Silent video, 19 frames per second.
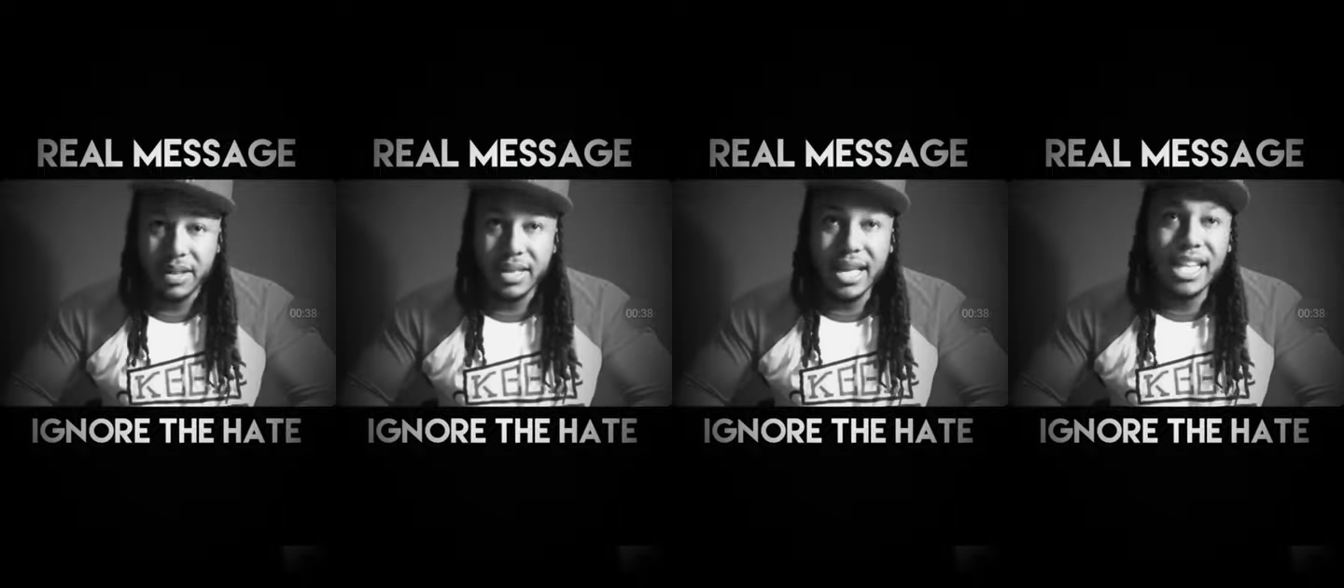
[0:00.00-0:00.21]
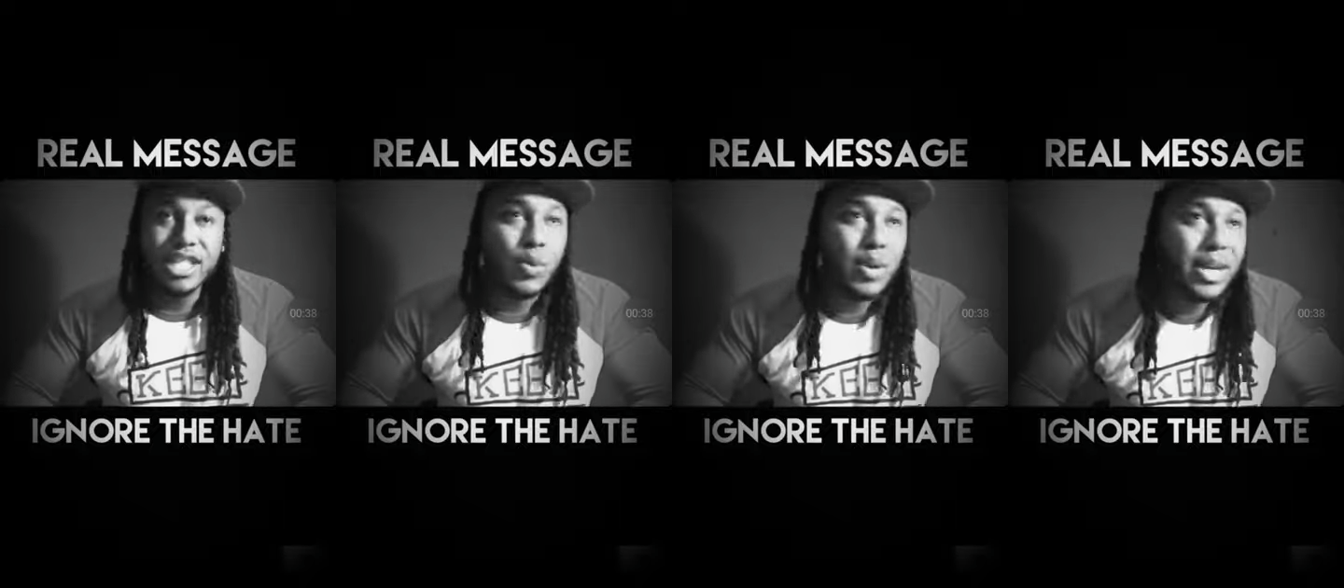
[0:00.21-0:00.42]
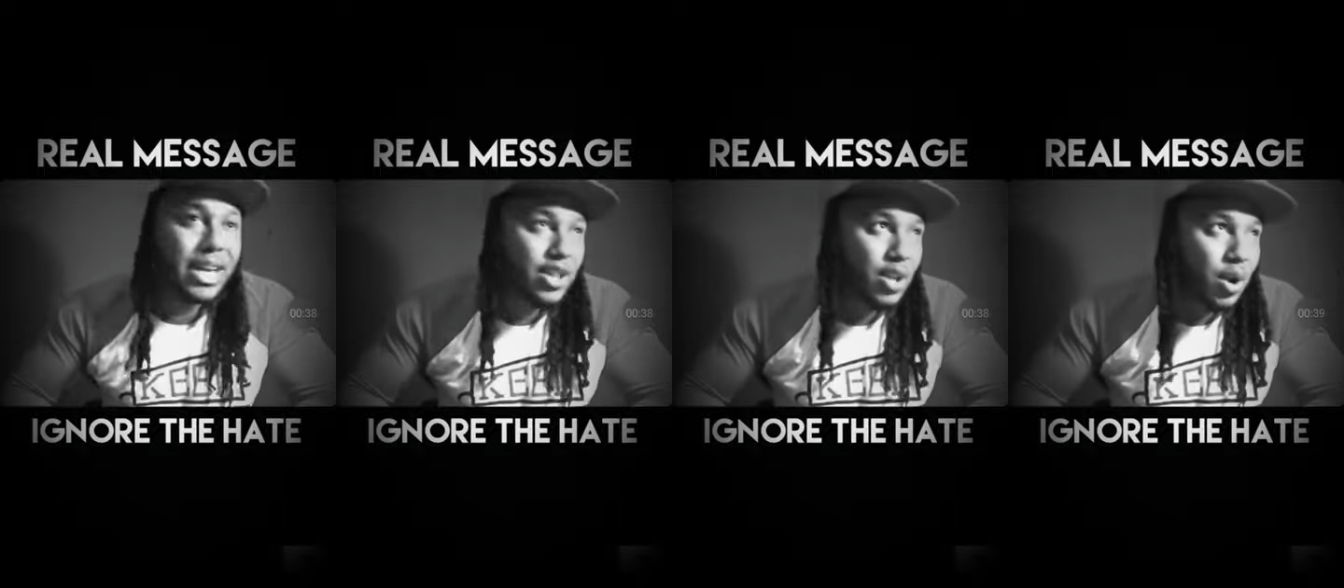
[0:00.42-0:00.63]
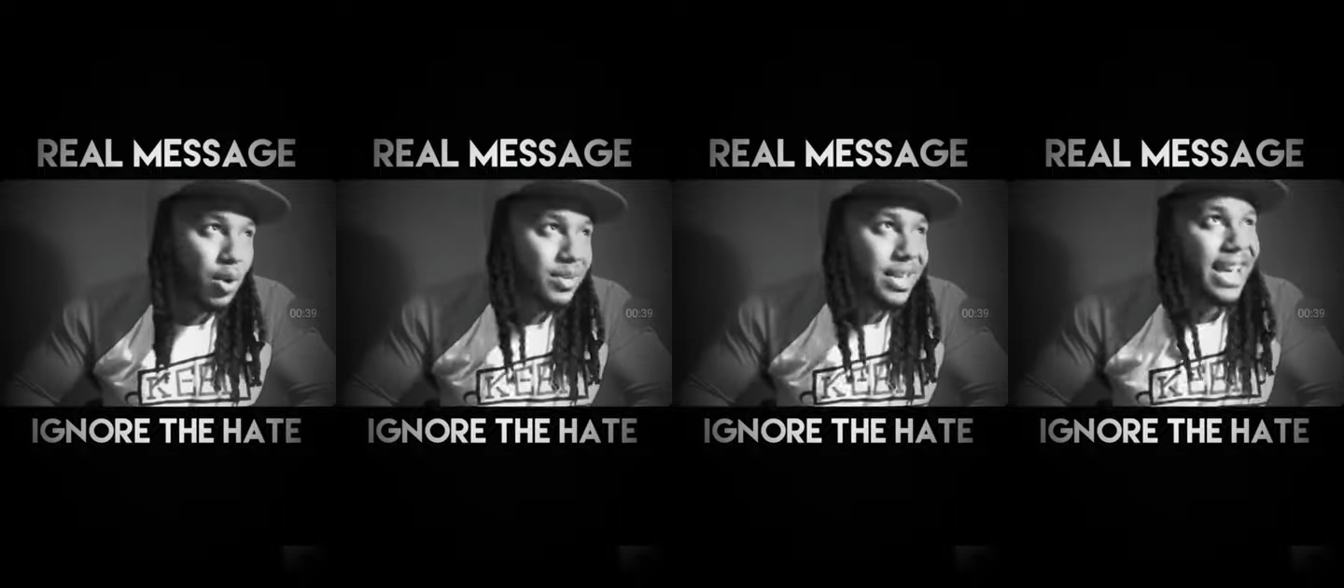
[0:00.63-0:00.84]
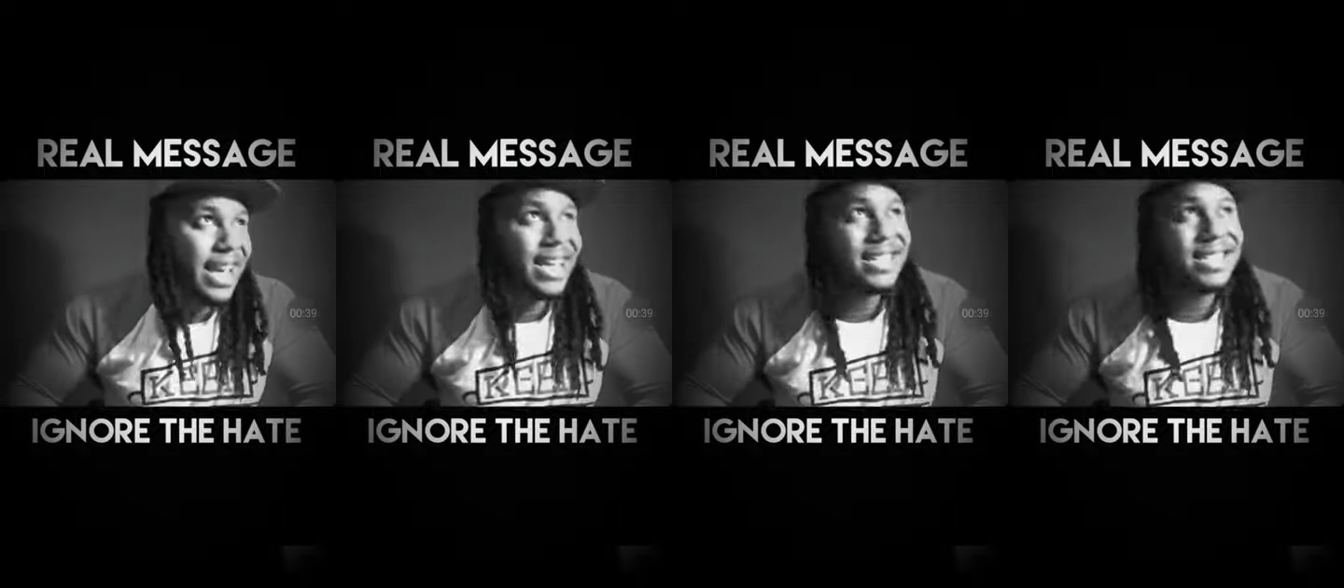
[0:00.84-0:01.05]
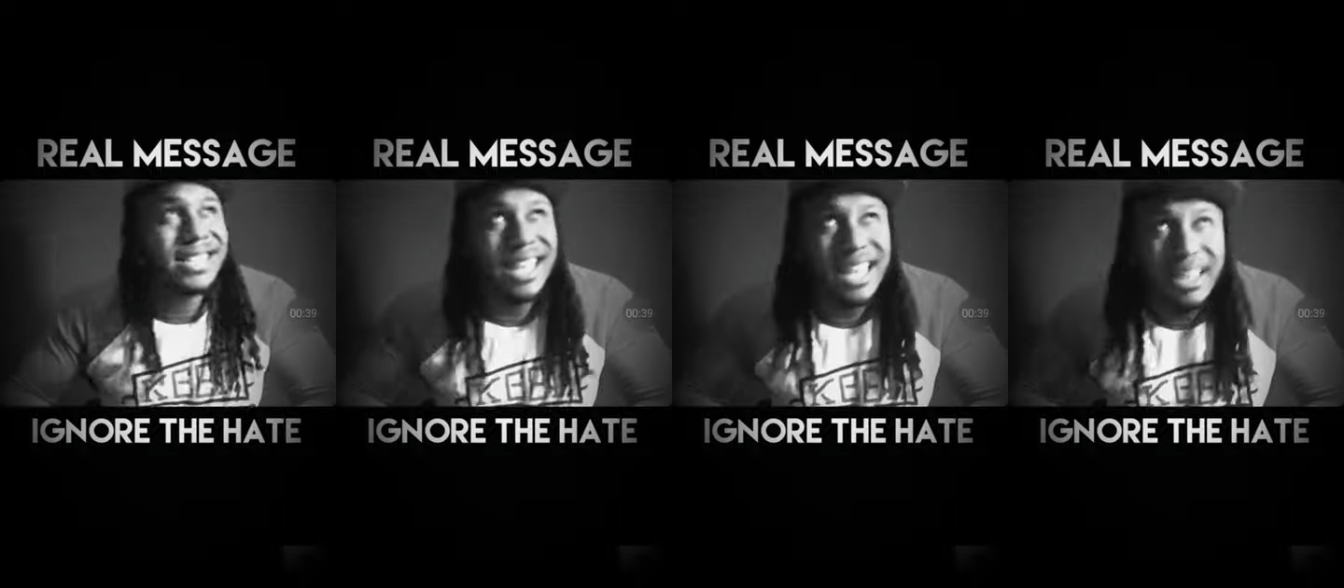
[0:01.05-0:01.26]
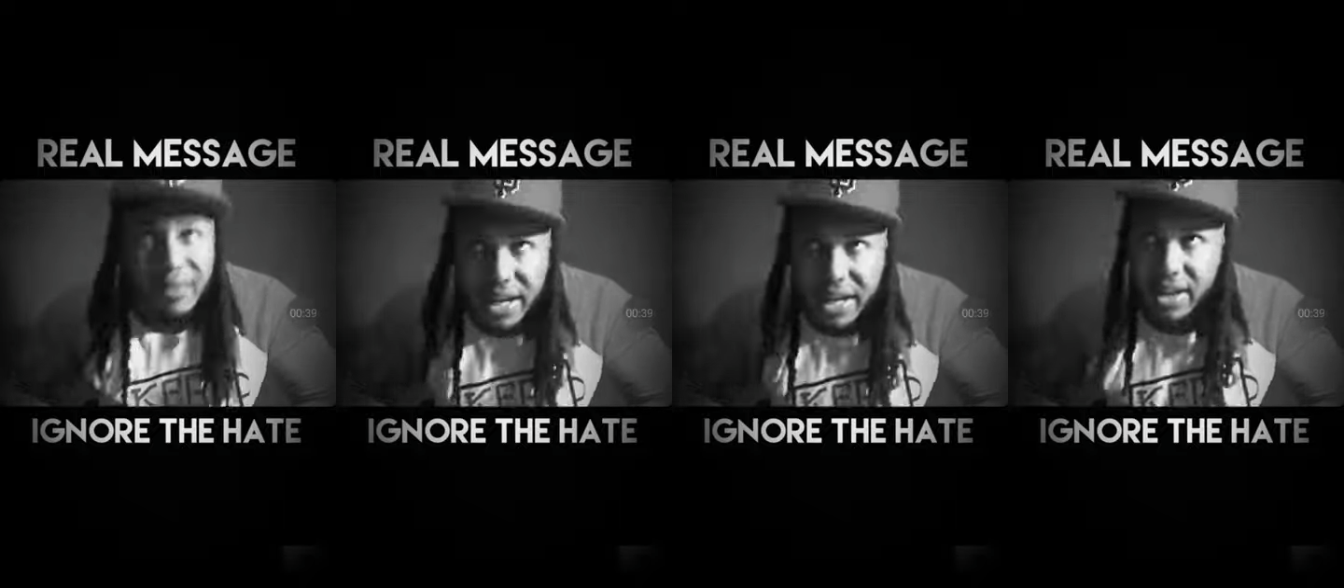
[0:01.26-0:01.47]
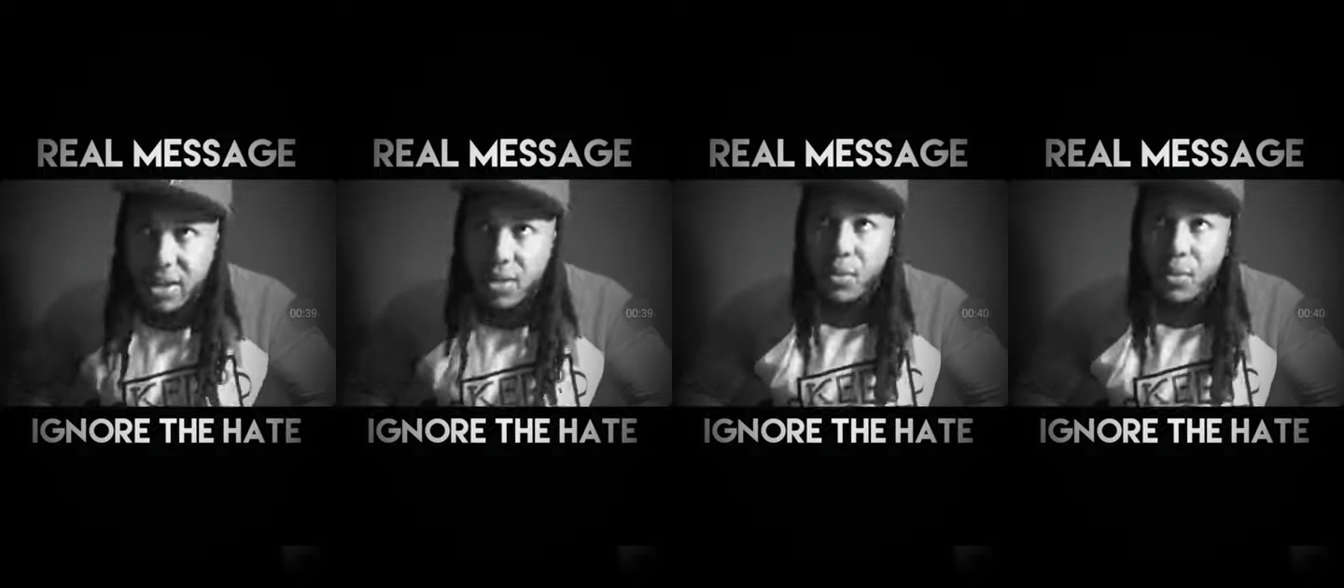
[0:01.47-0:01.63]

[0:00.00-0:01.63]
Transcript: That's why they throw negativity